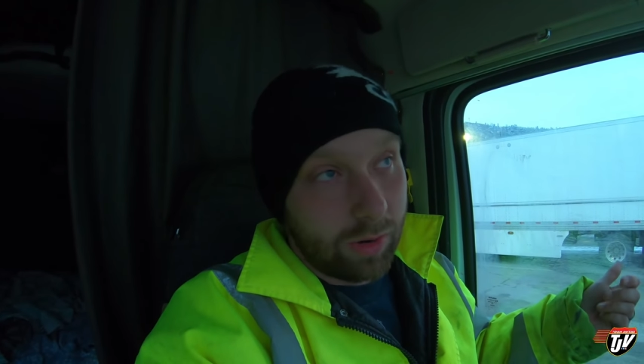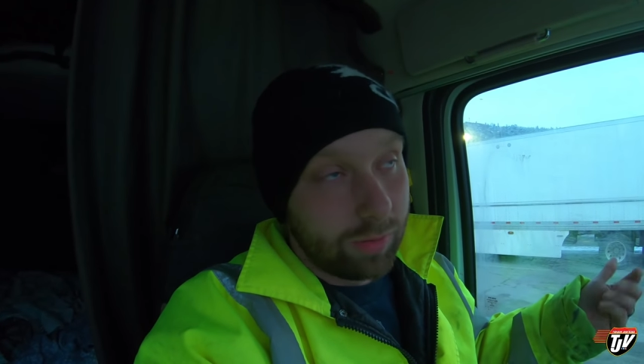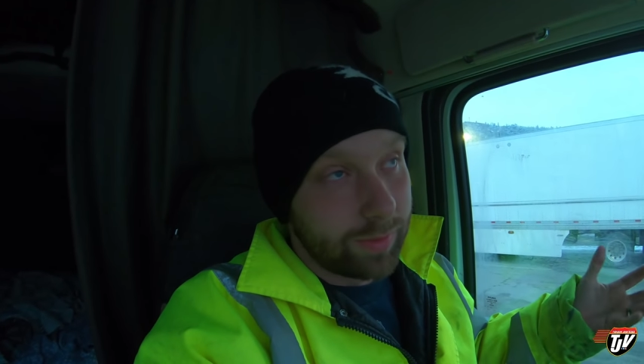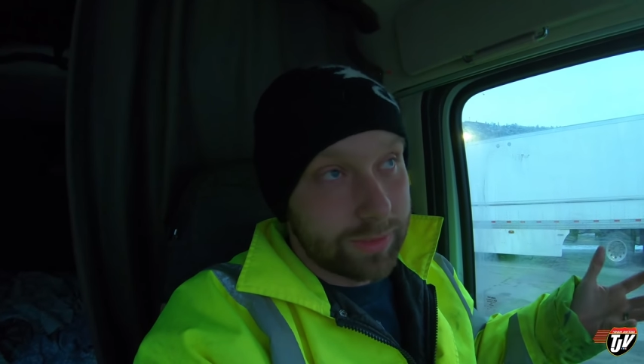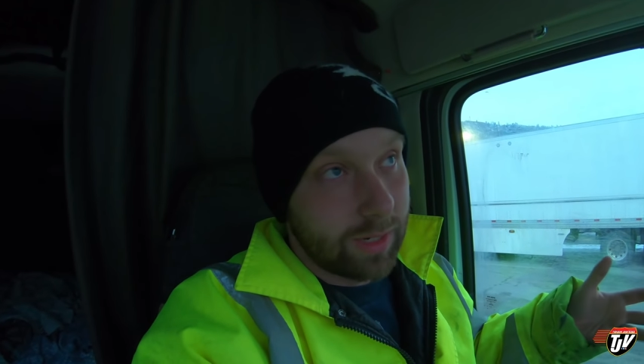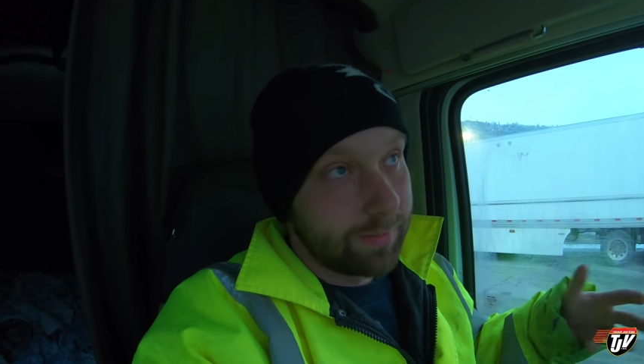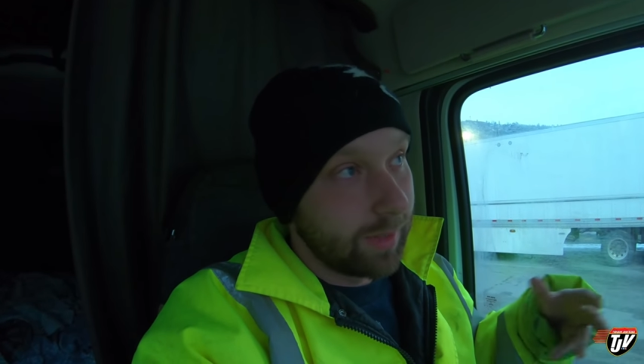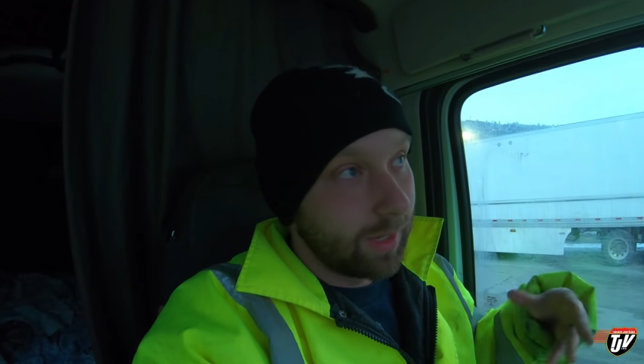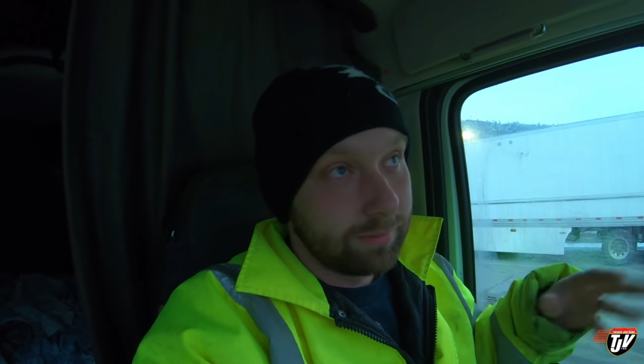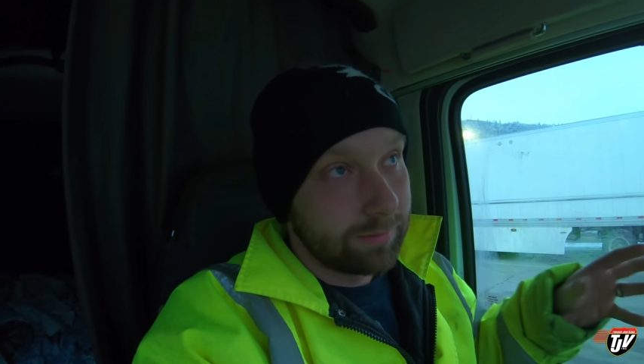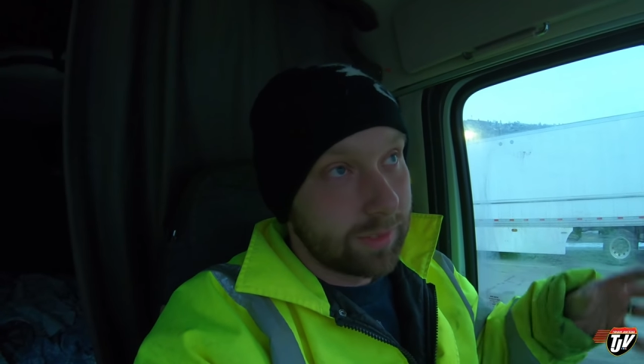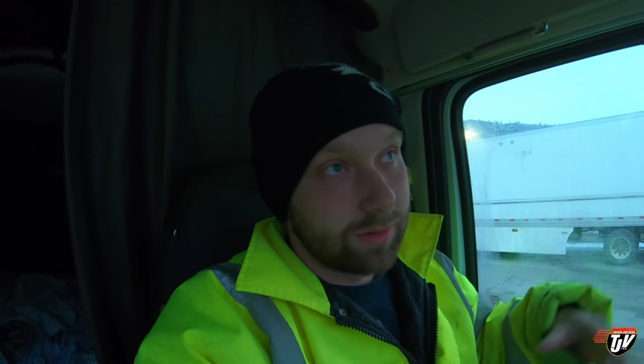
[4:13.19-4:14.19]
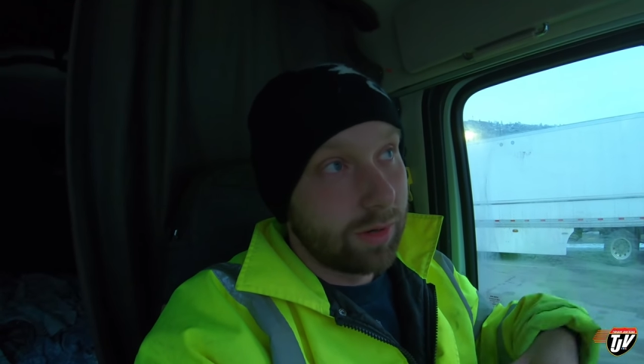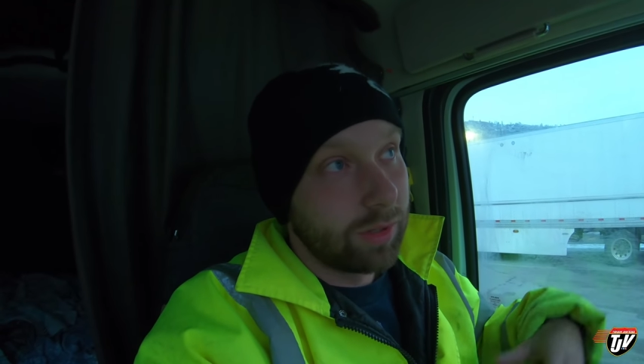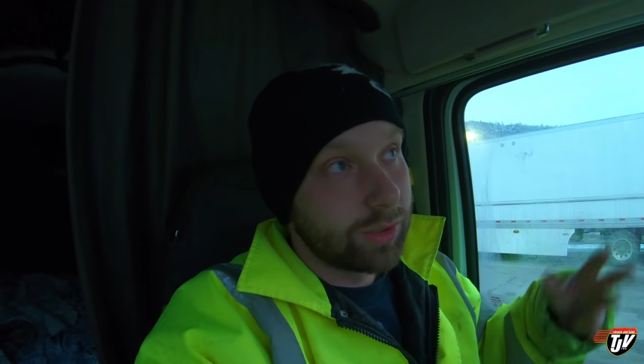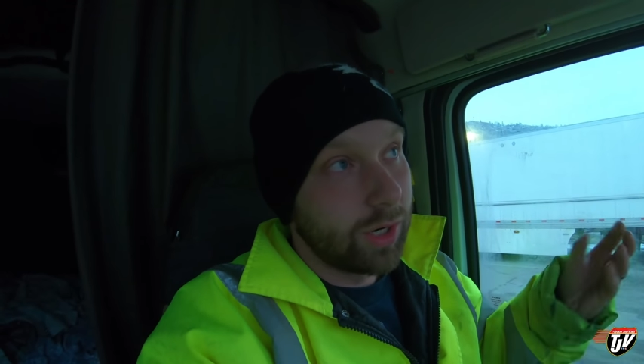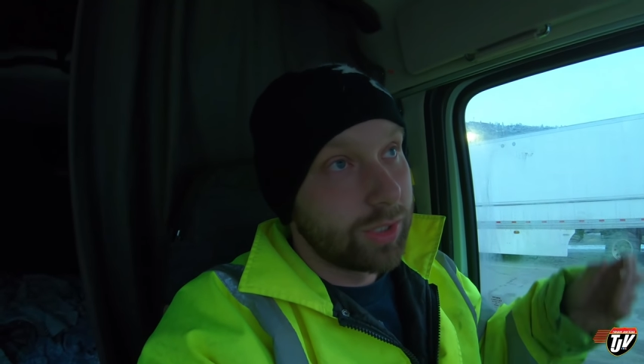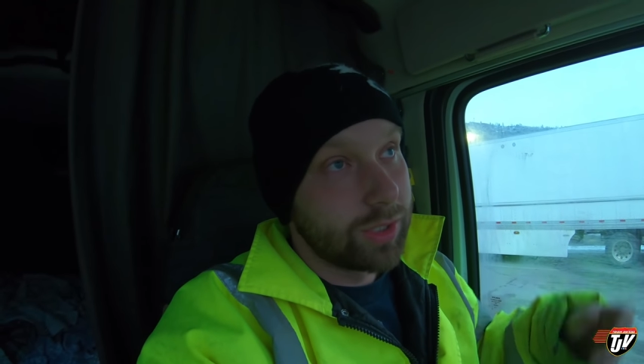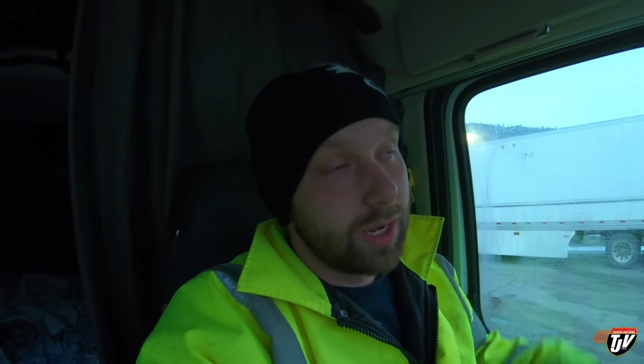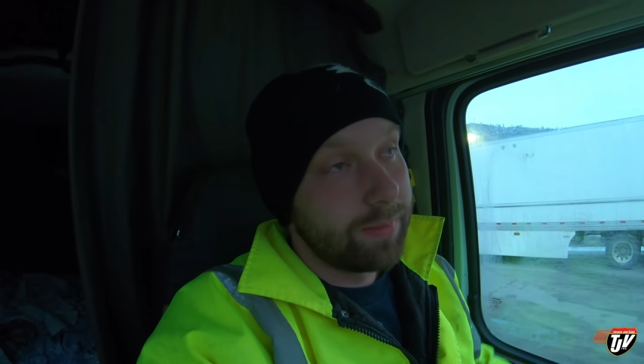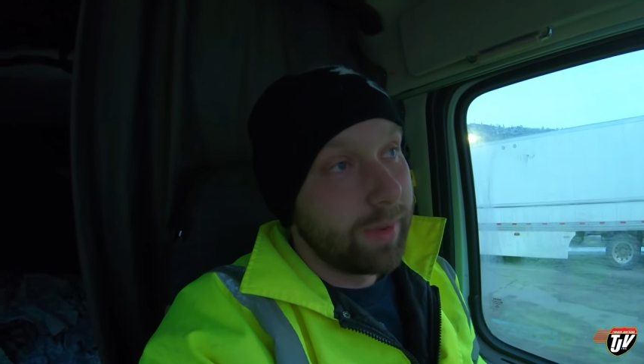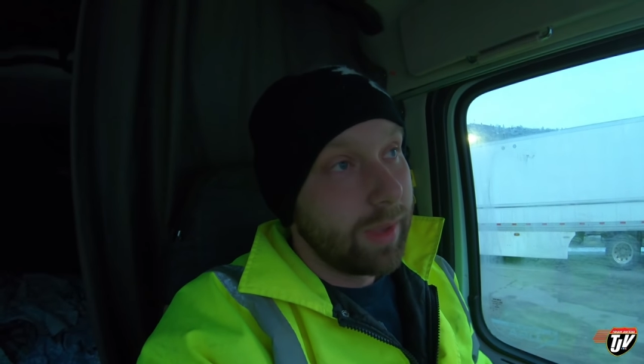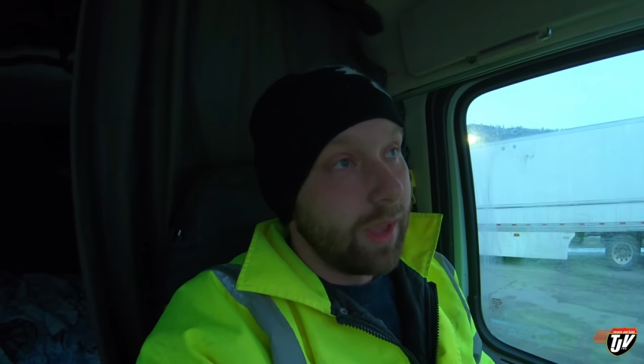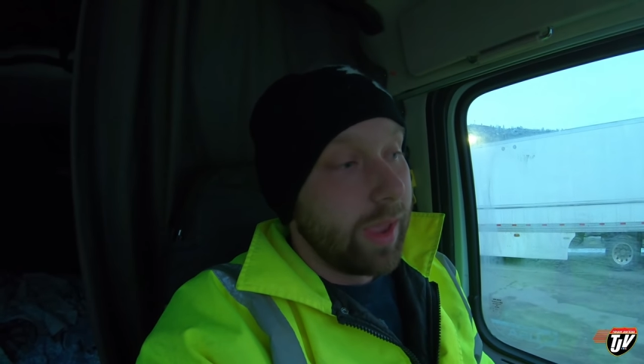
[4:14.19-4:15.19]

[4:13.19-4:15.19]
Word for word: home or something so that they're all charged up.